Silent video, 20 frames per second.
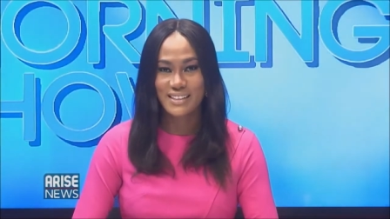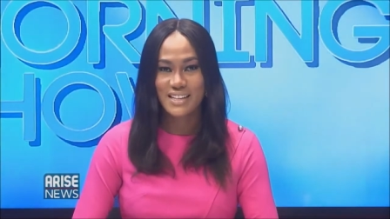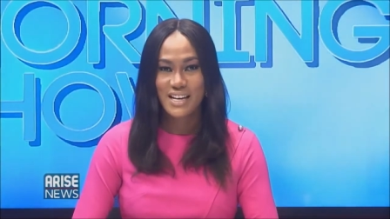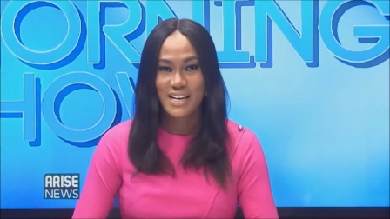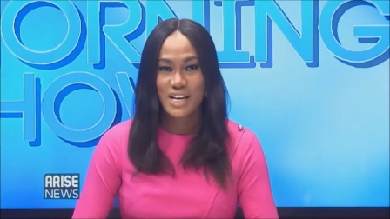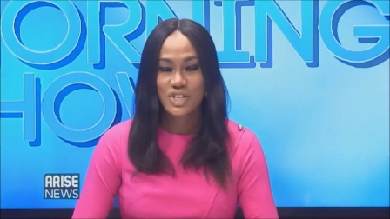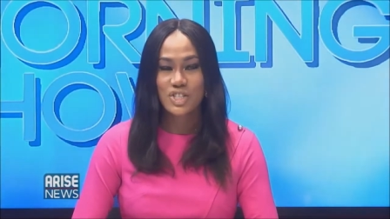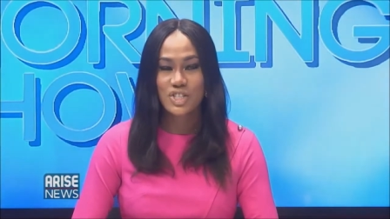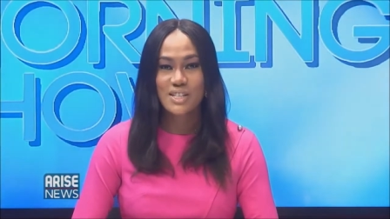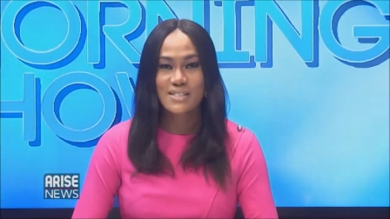
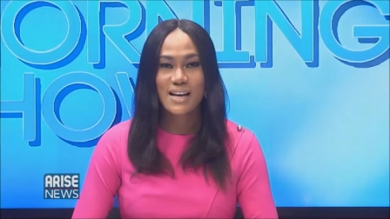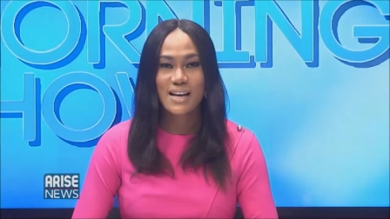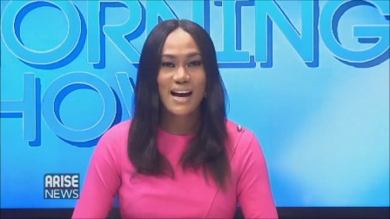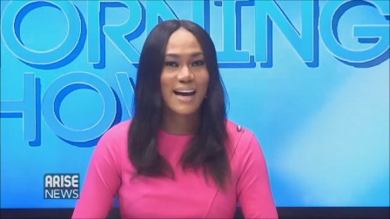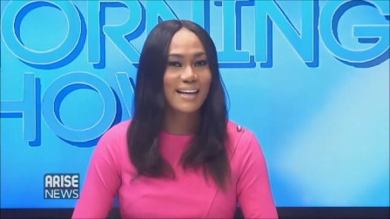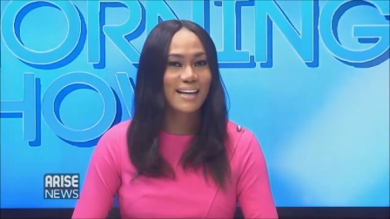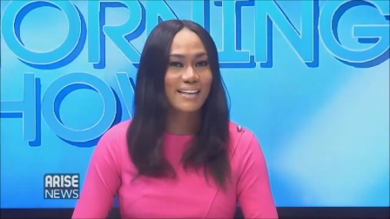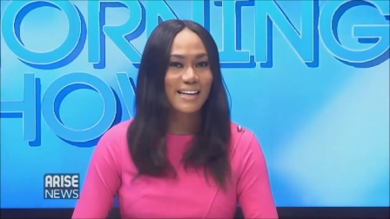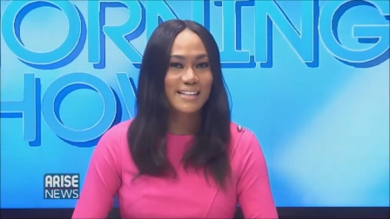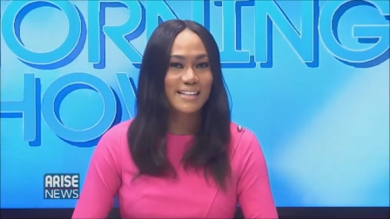she has
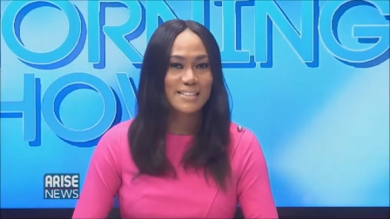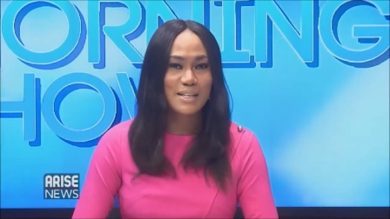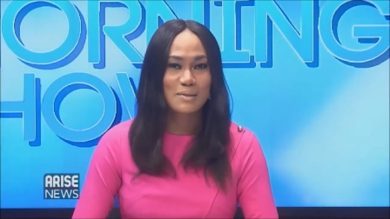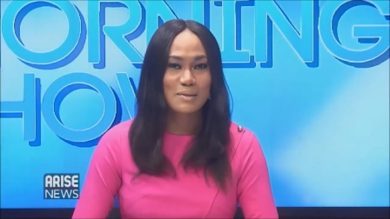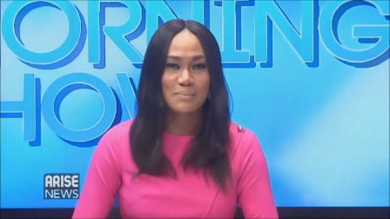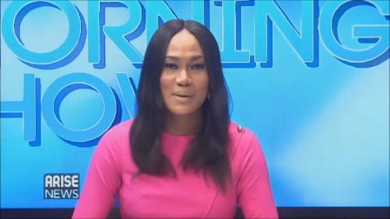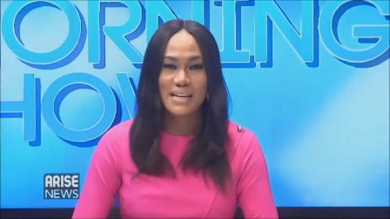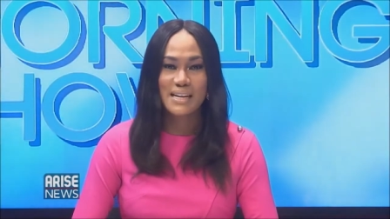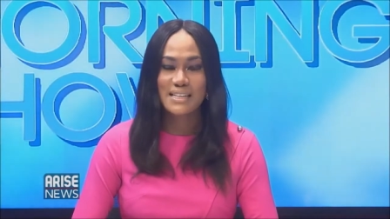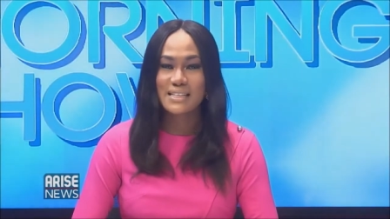highlighted
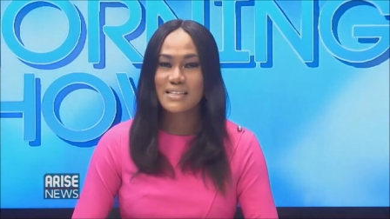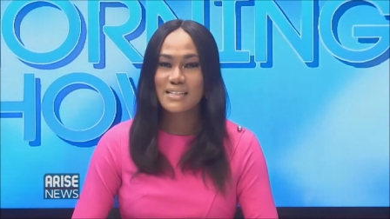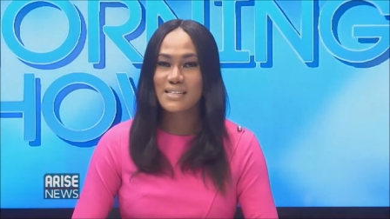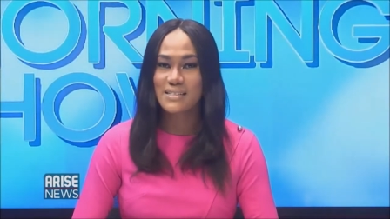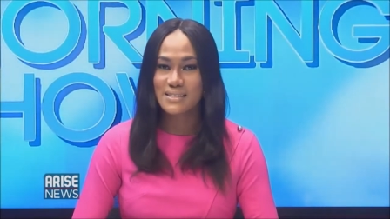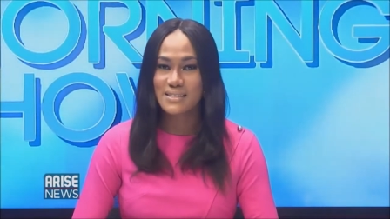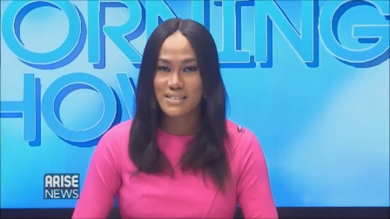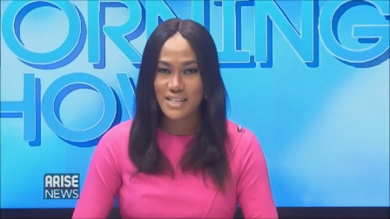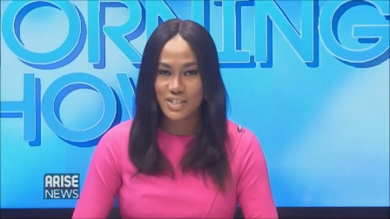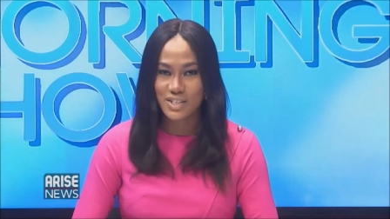many
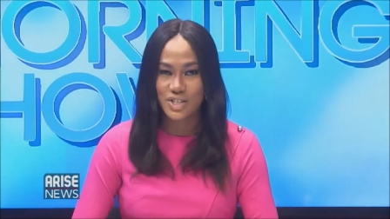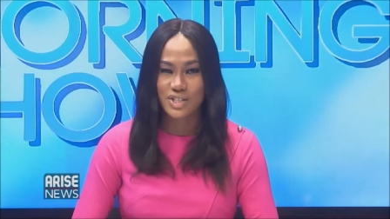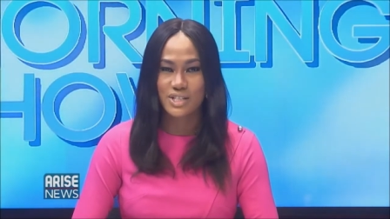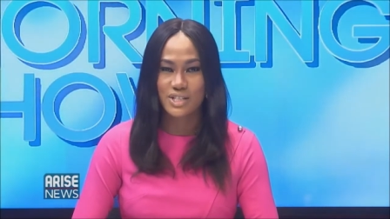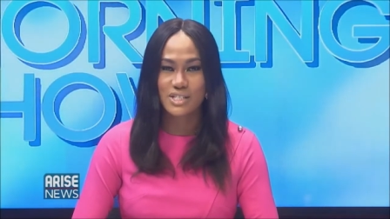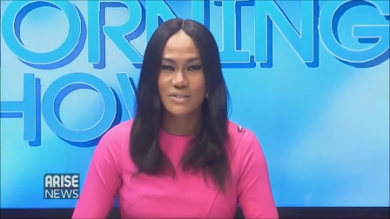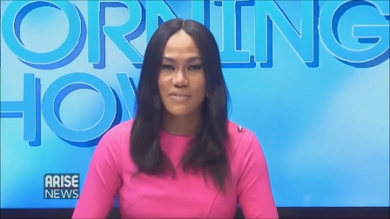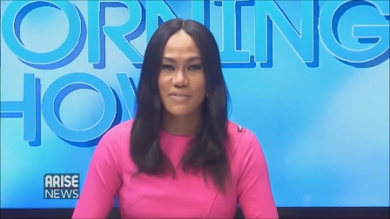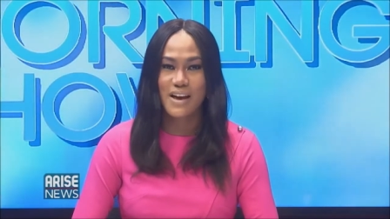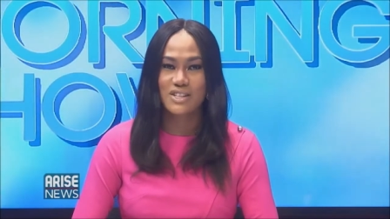indigenous
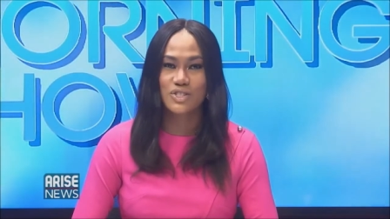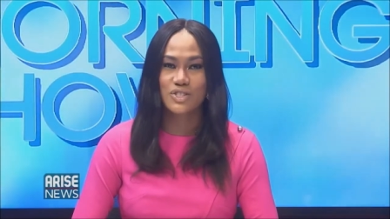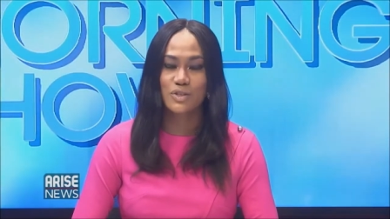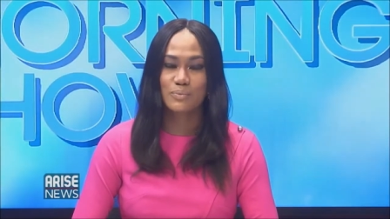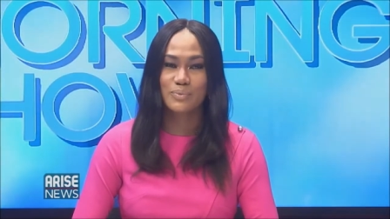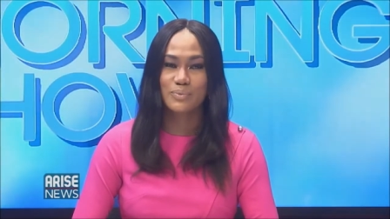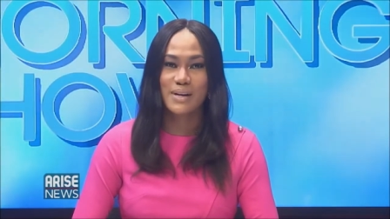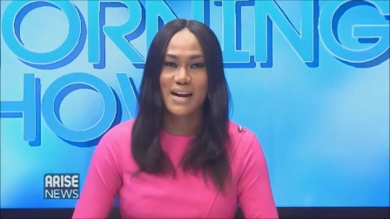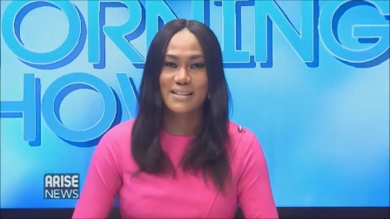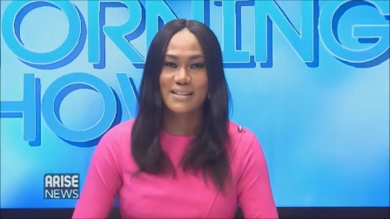fashion
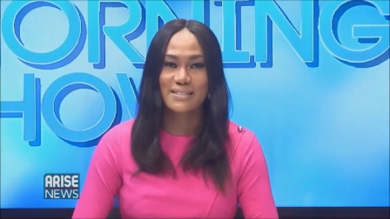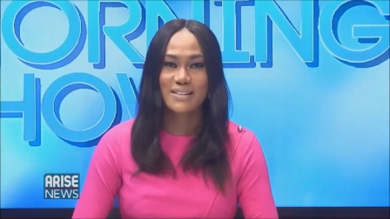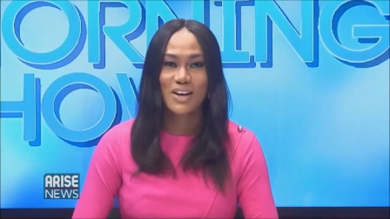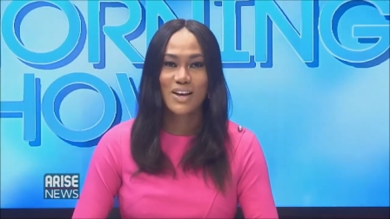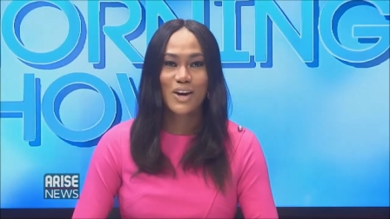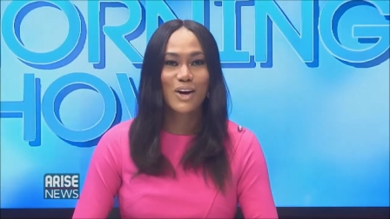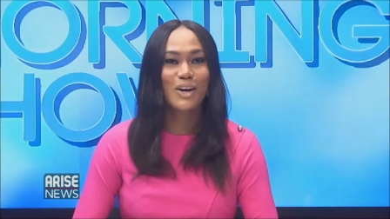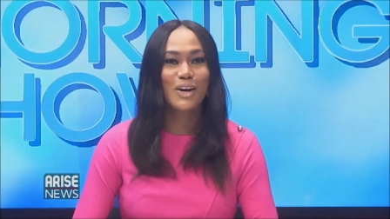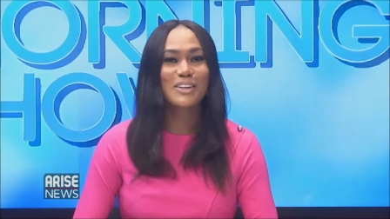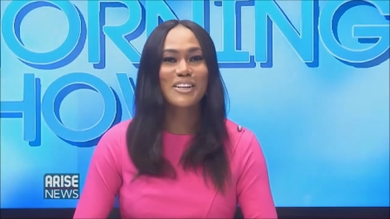brands
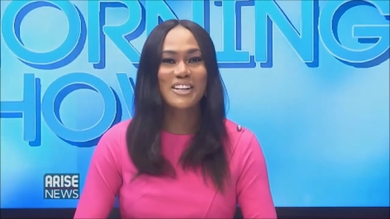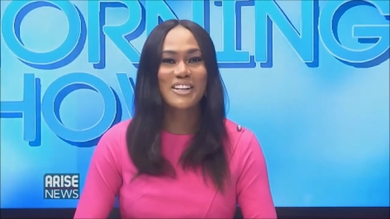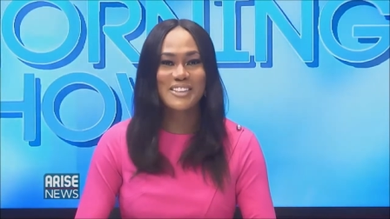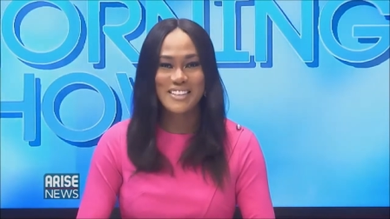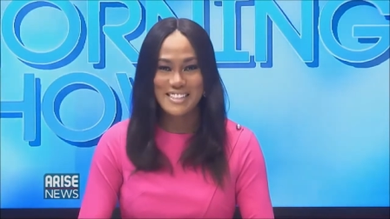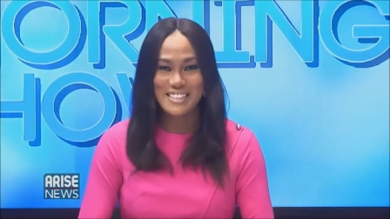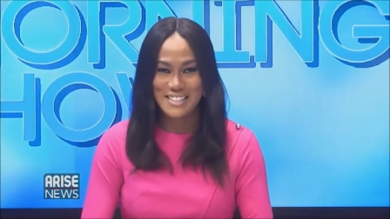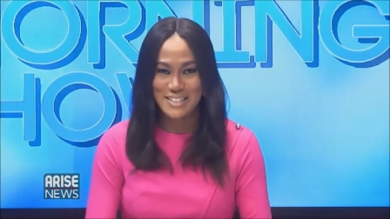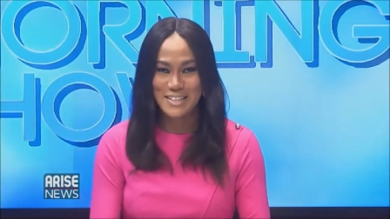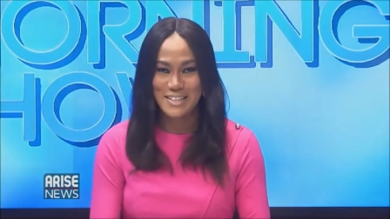on her
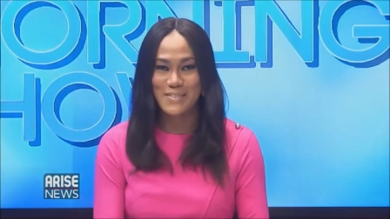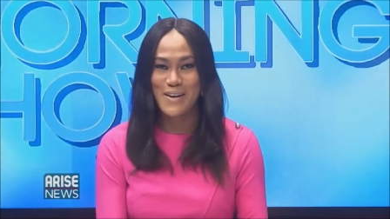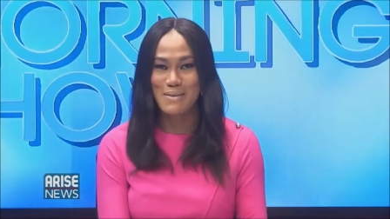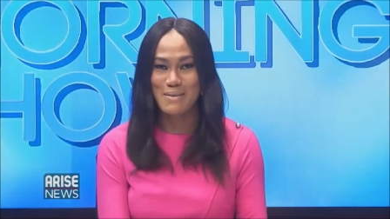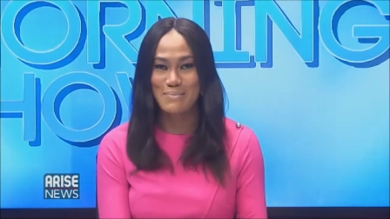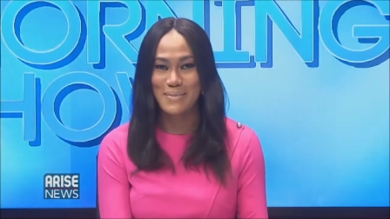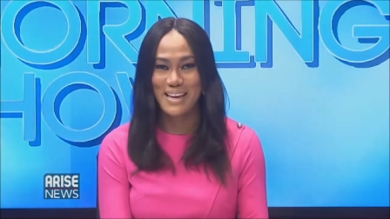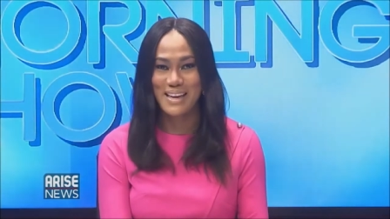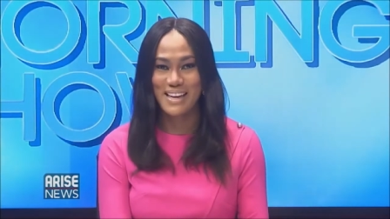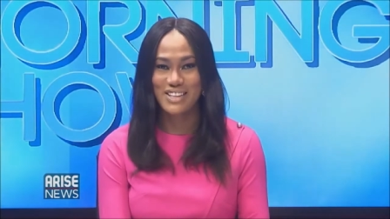Instagram
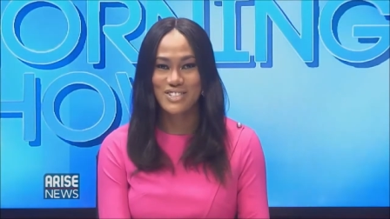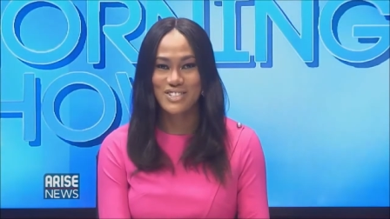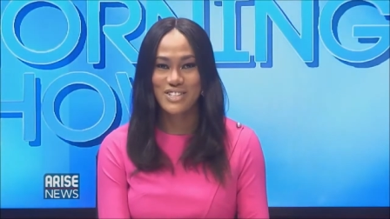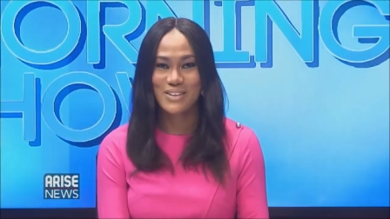page.